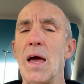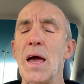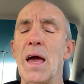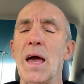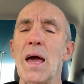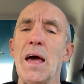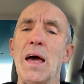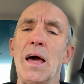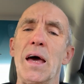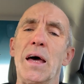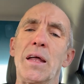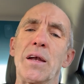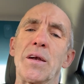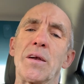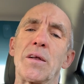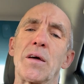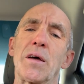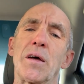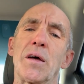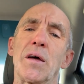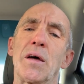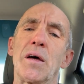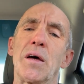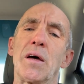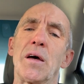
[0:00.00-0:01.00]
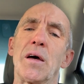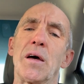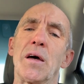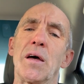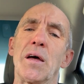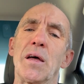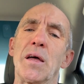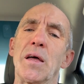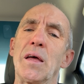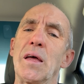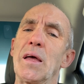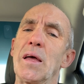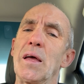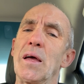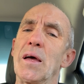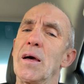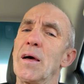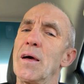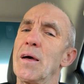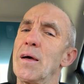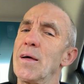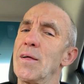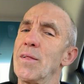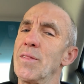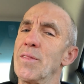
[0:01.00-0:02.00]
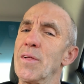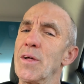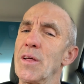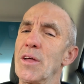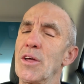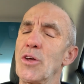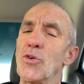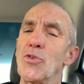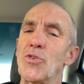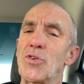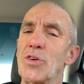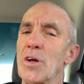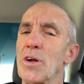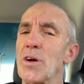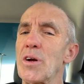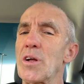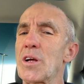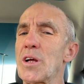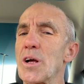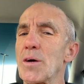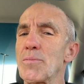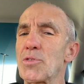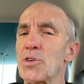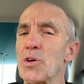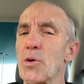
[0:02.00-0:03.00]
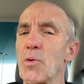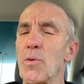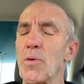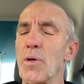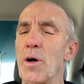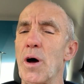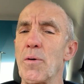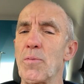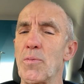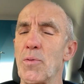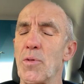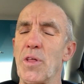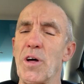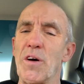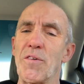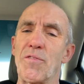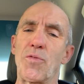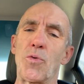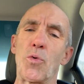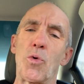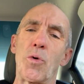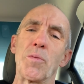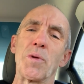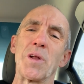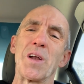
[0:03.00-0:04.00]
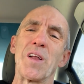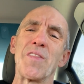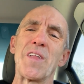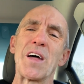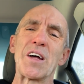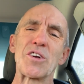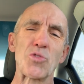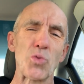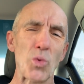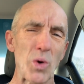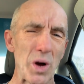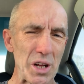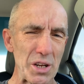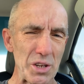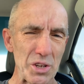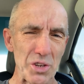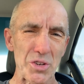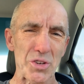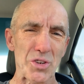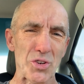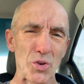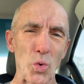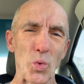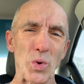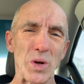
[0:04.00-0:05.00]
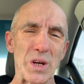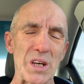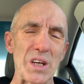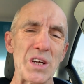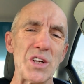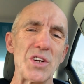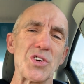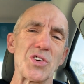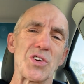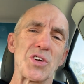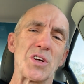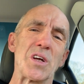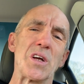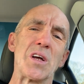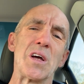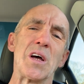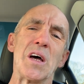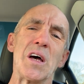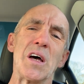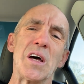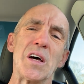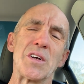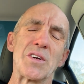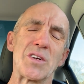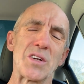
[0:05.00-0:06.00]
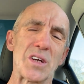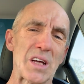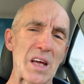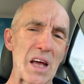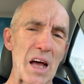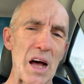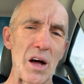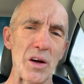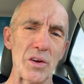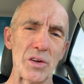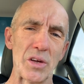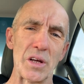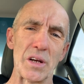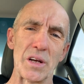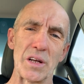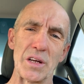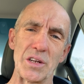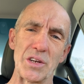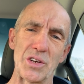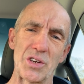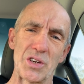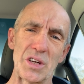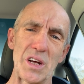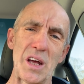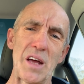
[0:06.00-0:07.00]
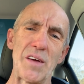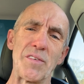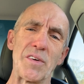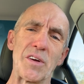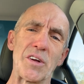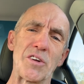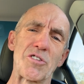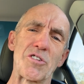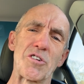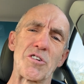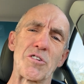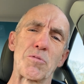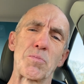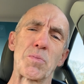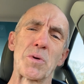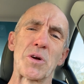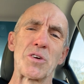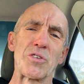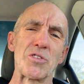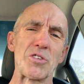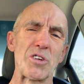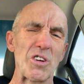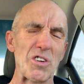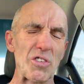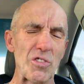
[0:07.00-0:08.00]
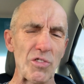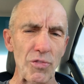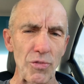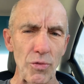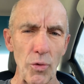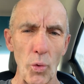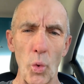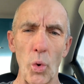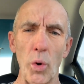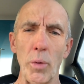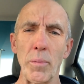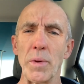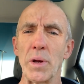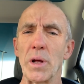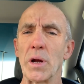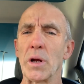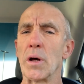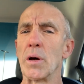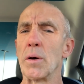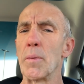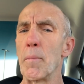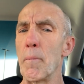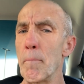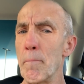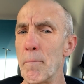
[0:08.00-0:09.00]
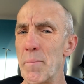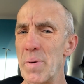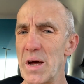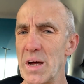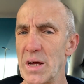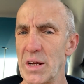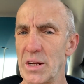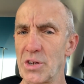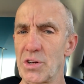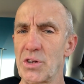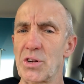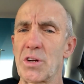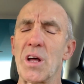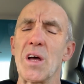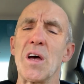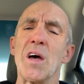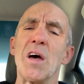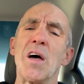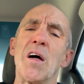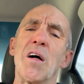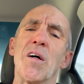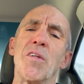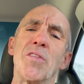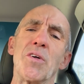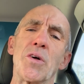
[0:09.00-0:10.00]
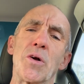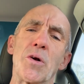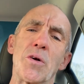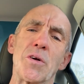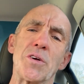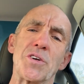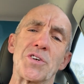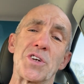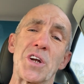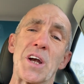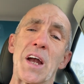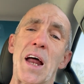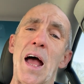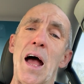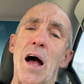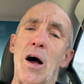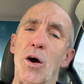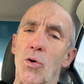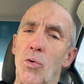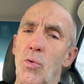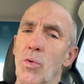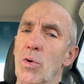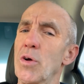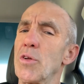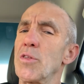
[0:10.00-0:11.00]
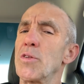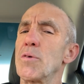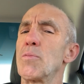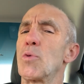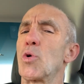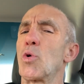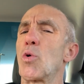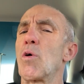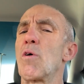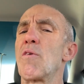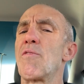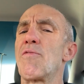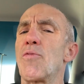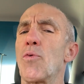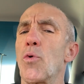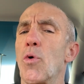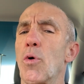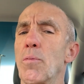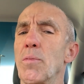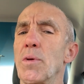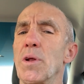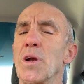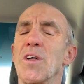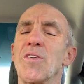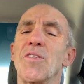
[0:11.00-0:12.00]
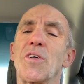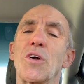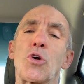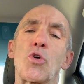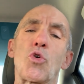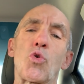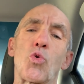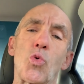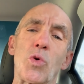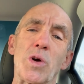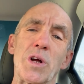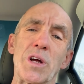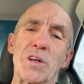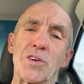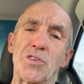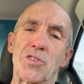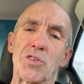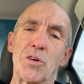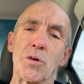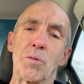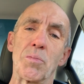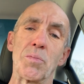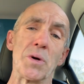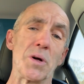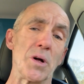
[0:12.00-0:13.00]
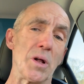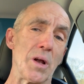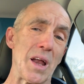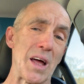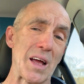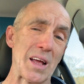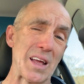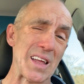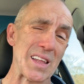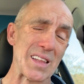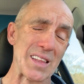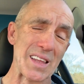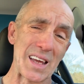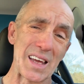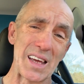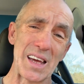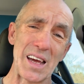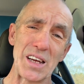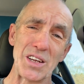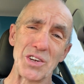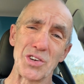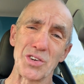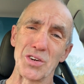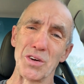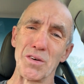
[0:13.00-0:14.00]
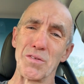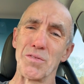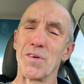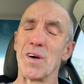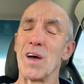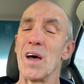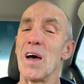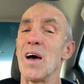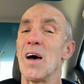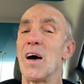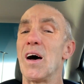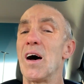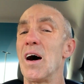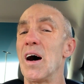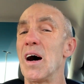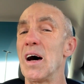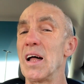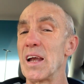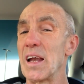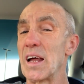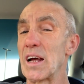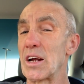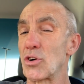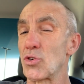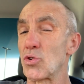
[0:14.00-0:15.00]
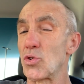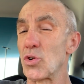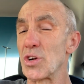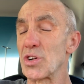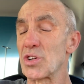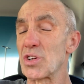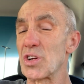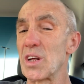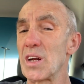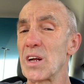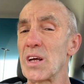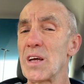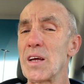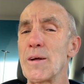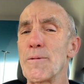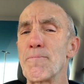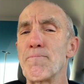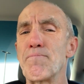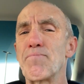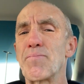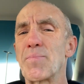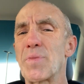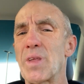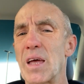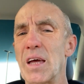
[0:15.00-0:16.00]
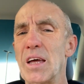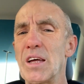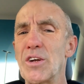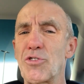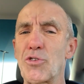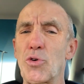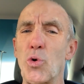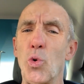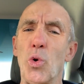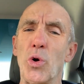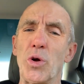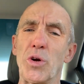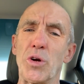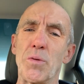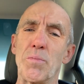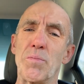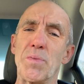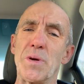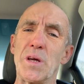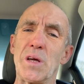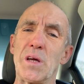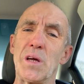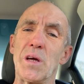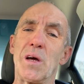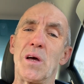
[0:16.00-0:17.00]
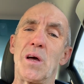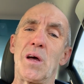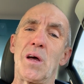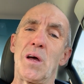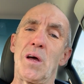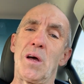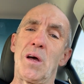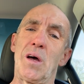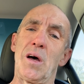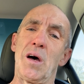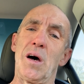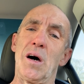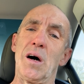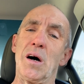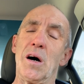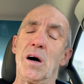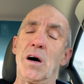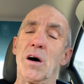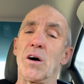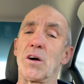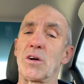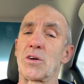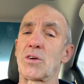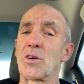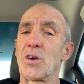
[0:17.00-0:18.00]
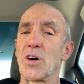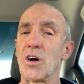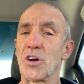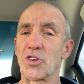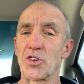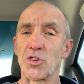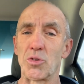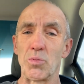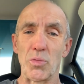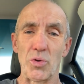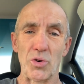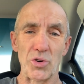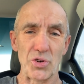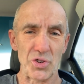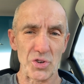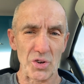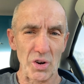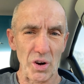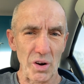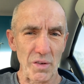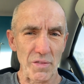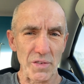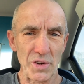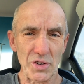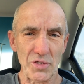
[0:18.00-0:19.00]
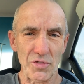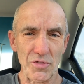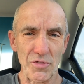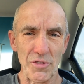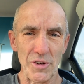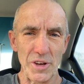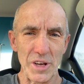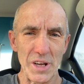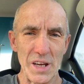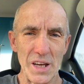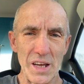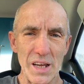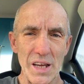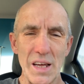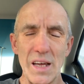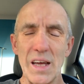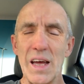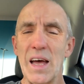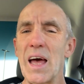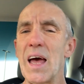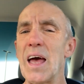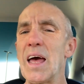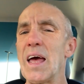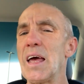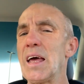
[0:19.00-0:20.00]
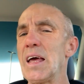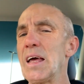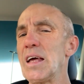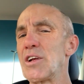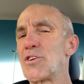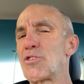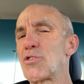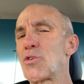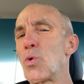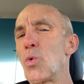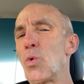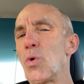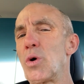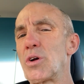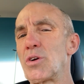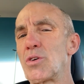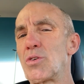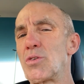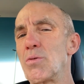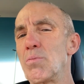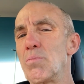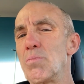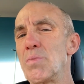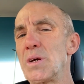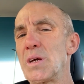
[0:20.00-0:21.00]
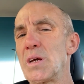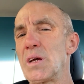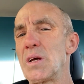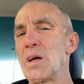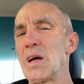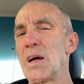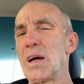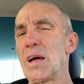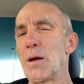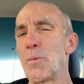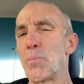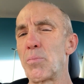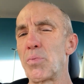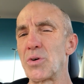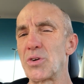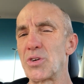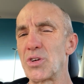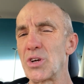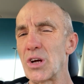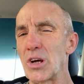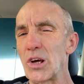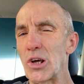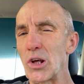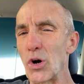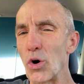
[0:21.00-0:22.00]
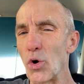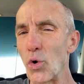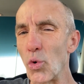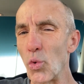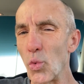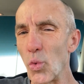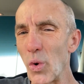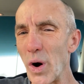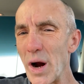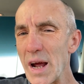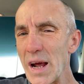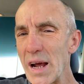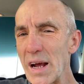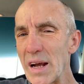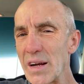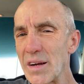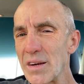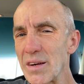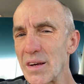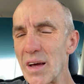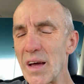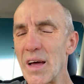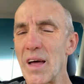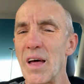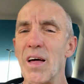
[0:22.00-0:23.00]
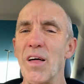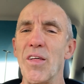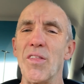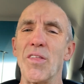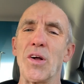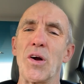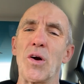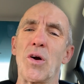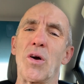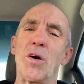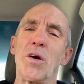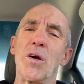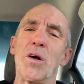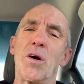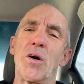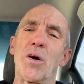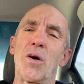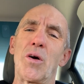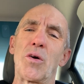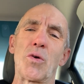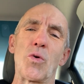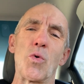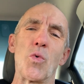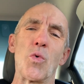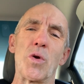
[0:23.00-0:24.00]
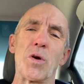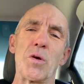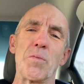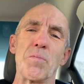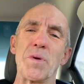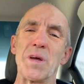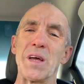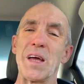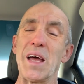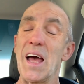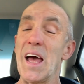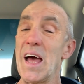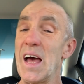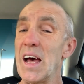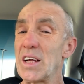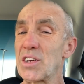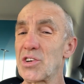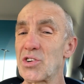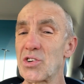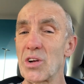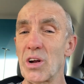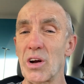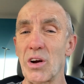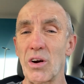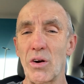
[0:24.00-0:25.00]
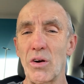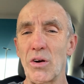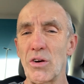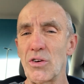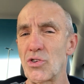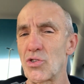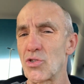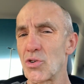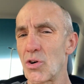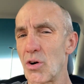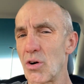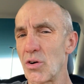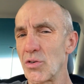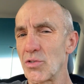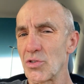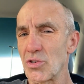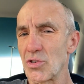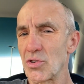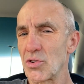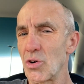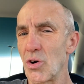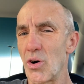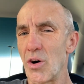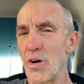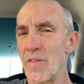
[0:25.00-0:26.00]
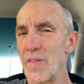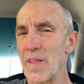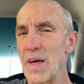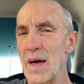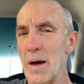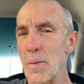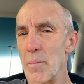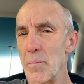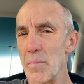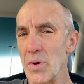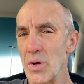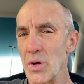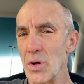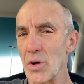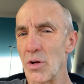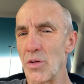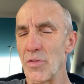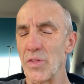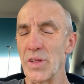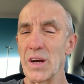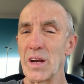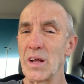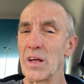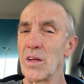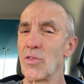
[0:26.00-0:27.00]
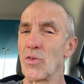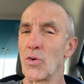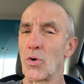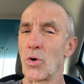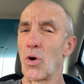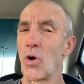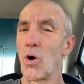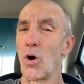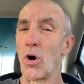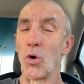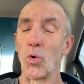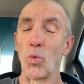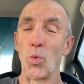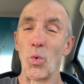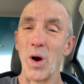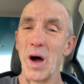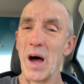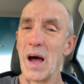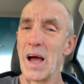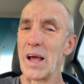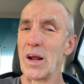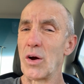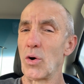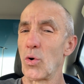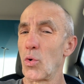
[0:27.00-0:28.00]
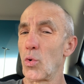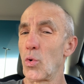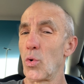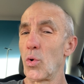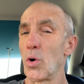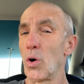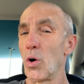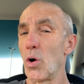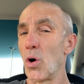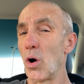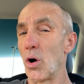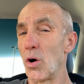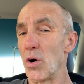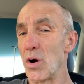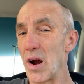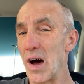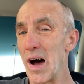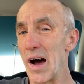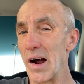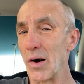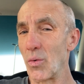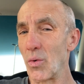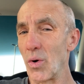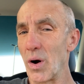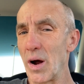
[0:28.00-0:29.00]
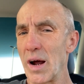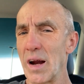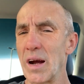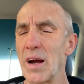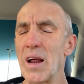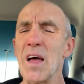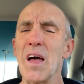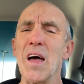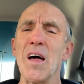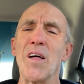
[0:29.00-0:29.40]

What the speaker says: And the utility comes up with that formula, and that's why it's so easy to calculate savings, is because it's formula based. There is an algorithm or a formula that creates their bill. Like in the case of electricity, it's going to be a customer service fee. It's going to be a particular rate. There are going to be ancillary charges on that bill that either are right or are not right.